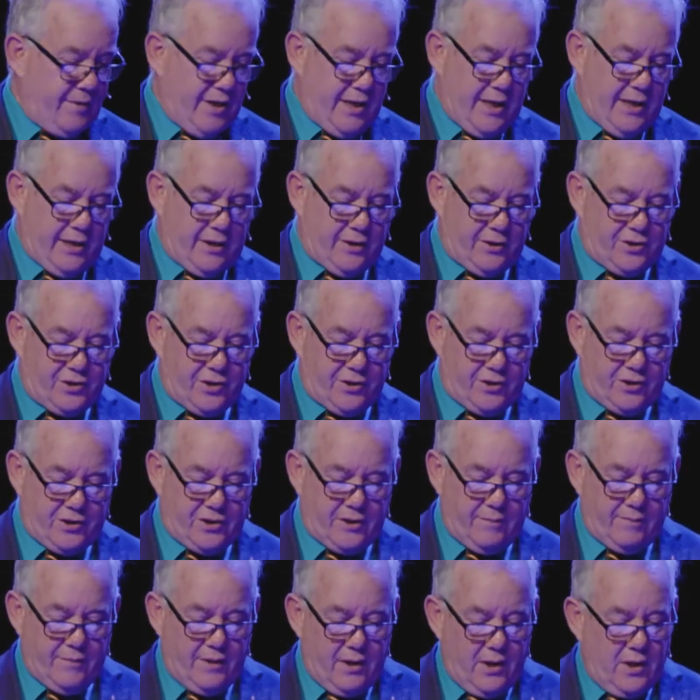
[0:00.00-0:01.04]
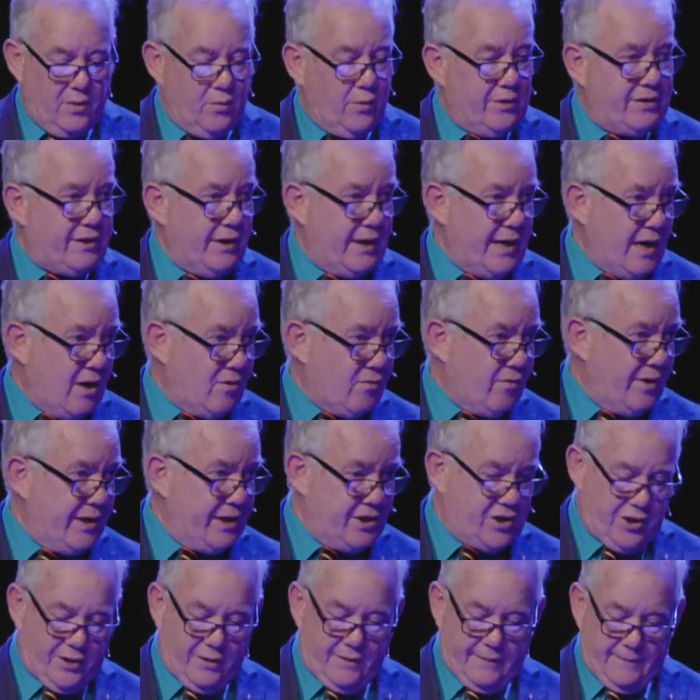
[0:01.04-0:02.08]
ecosystem within our
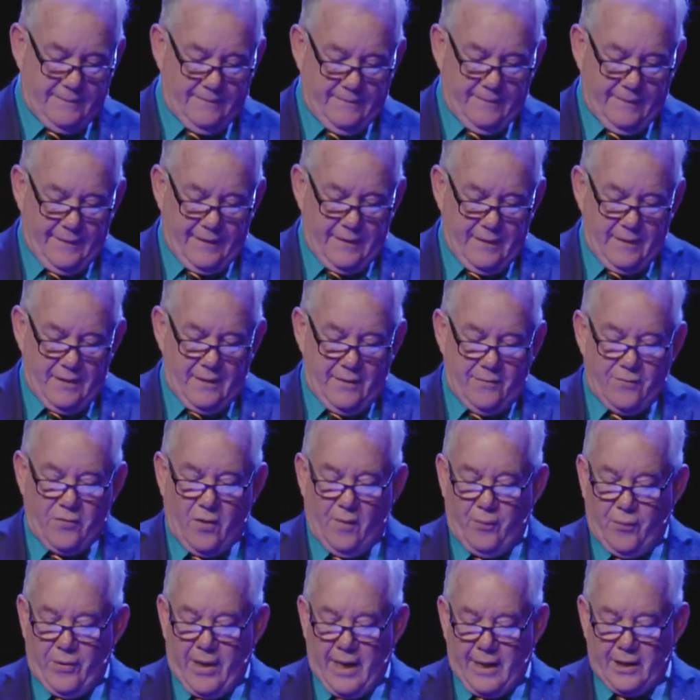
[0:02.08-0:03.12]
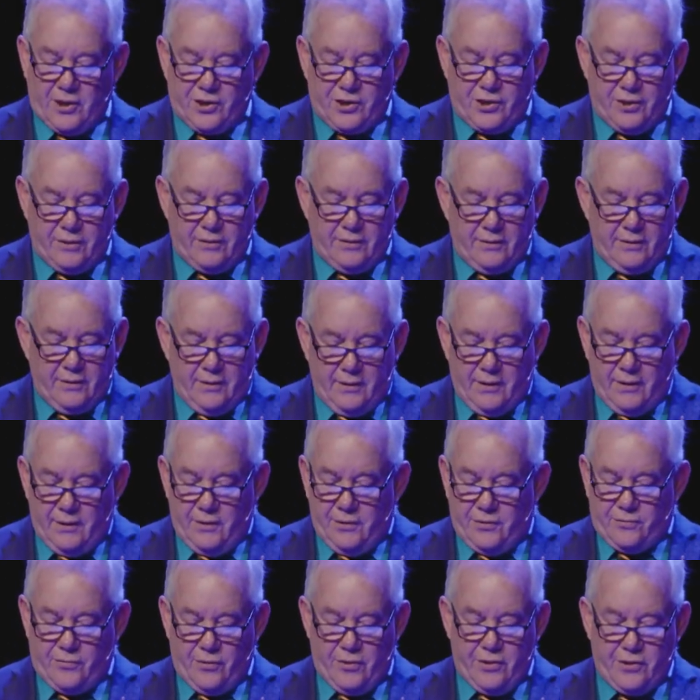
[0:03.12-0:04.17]
region, from production
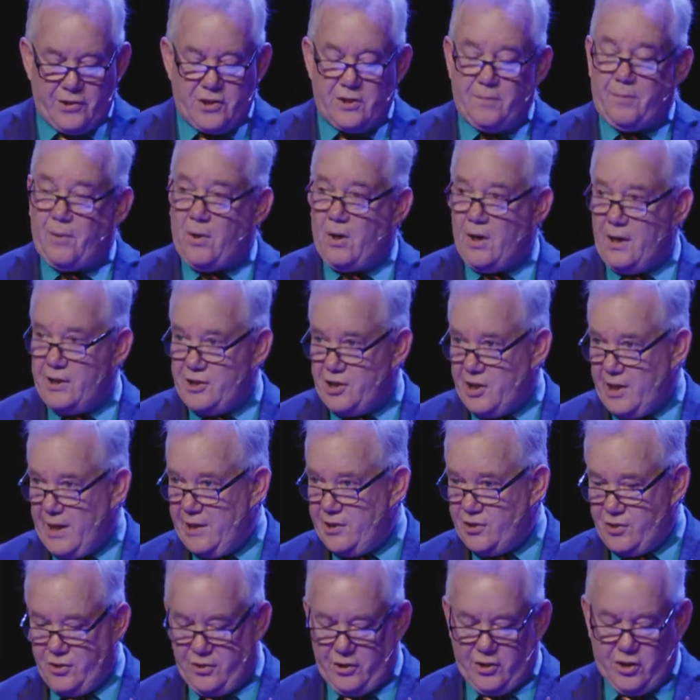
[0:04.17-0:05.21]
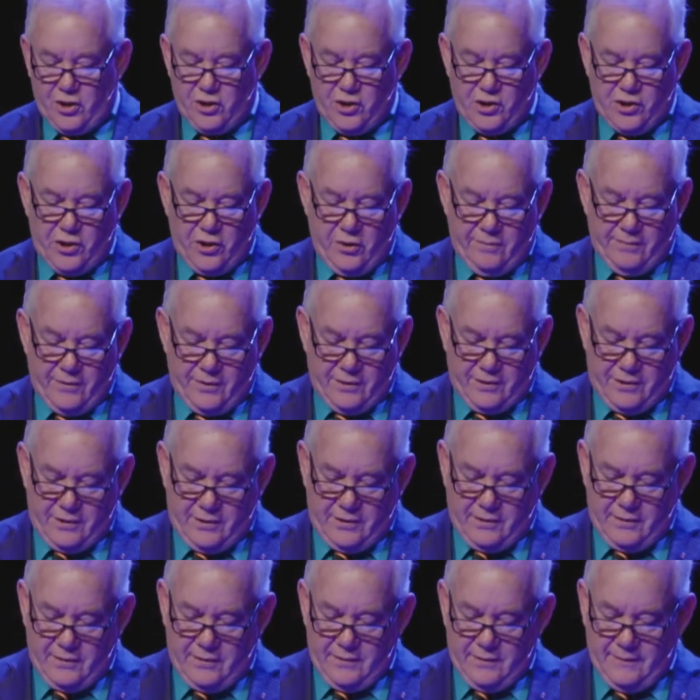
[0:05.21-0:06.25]
through the supply chain to the
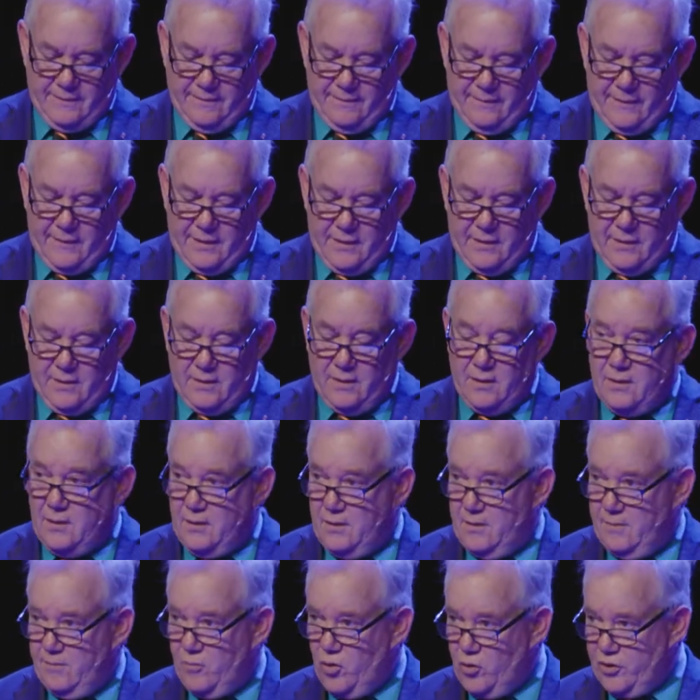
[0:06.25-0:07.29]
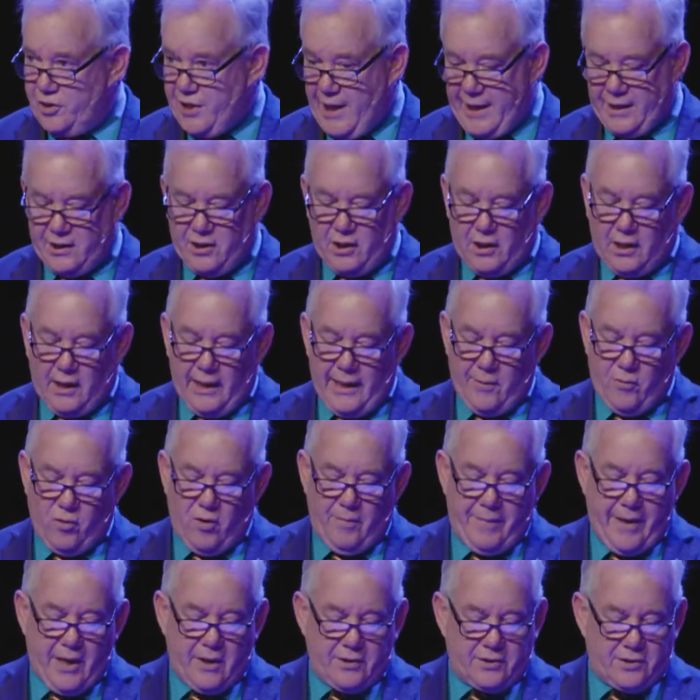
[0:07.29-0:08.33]
consumers. More tactically, we're
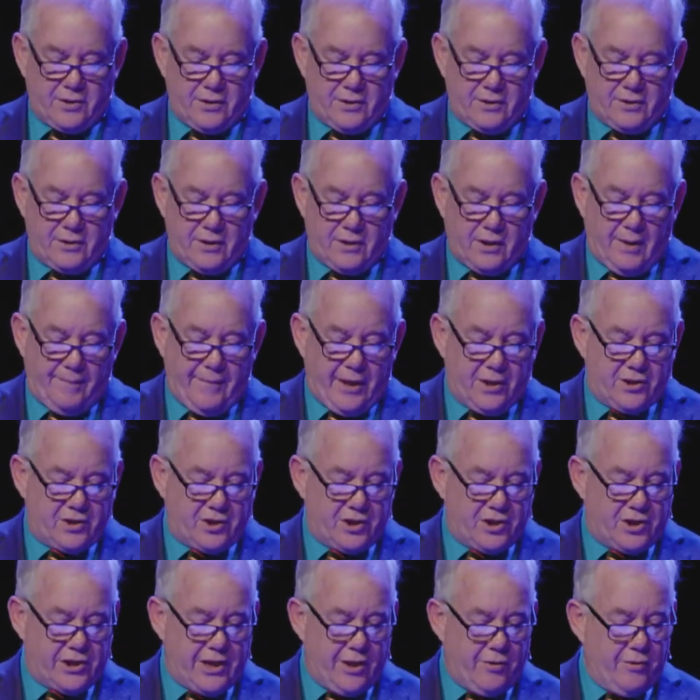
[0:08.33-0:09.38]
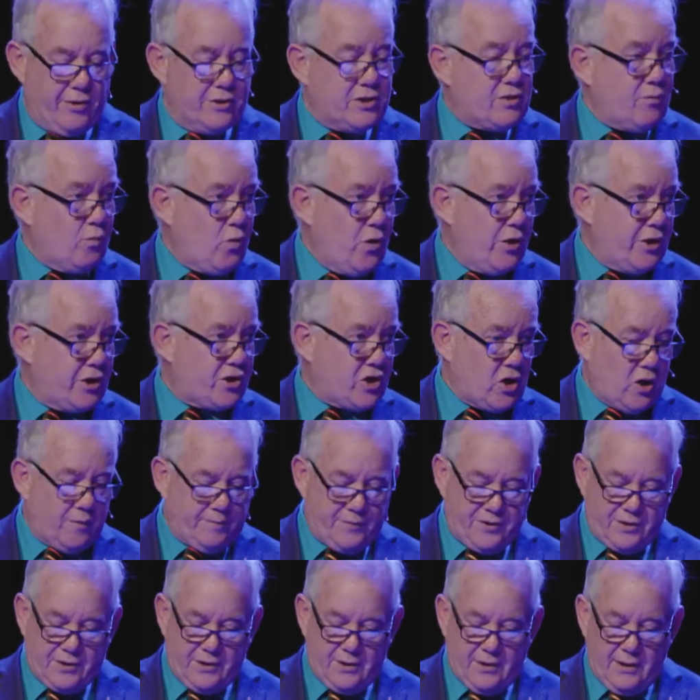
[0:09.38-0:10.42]
about to commence a series of
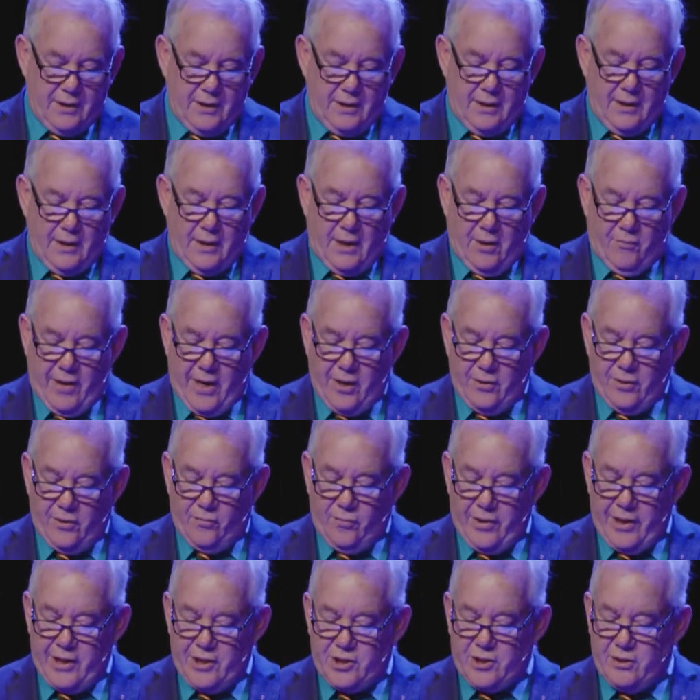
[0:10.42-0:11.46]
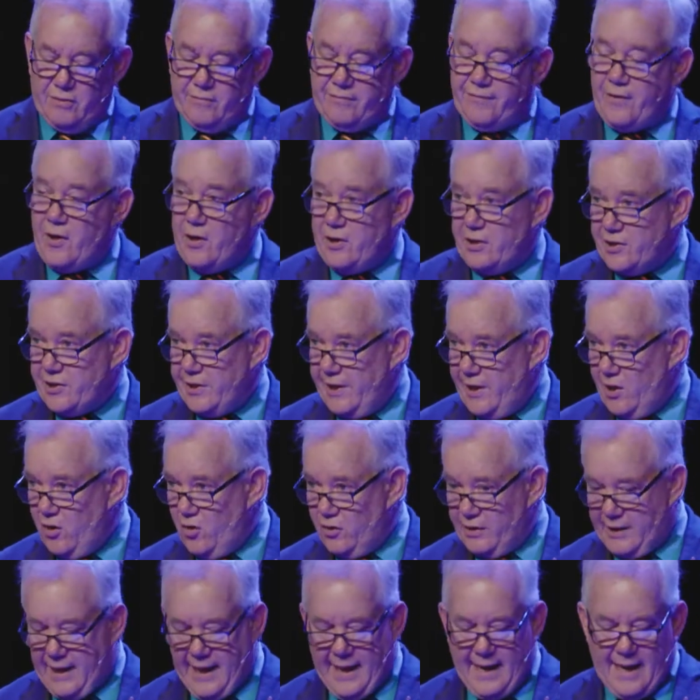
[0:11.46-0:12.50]
workshops around the region focusing
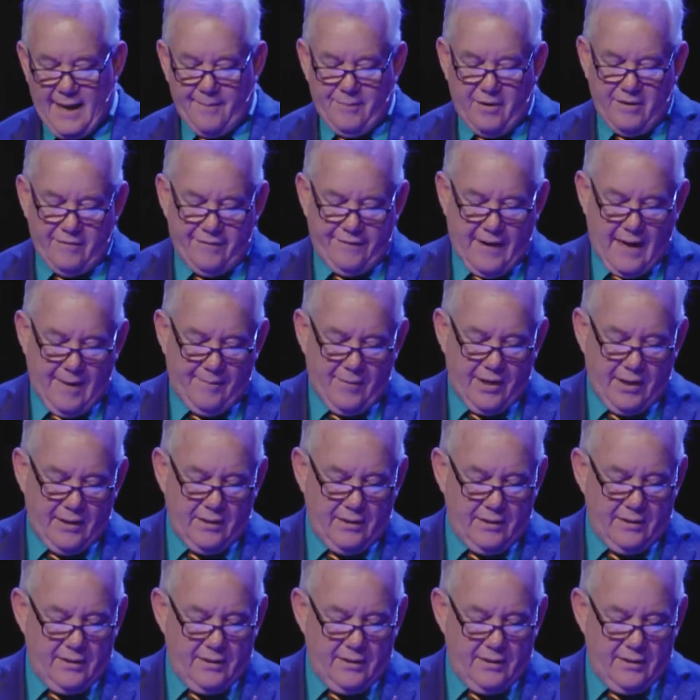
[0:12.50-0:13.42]
on carbon farming,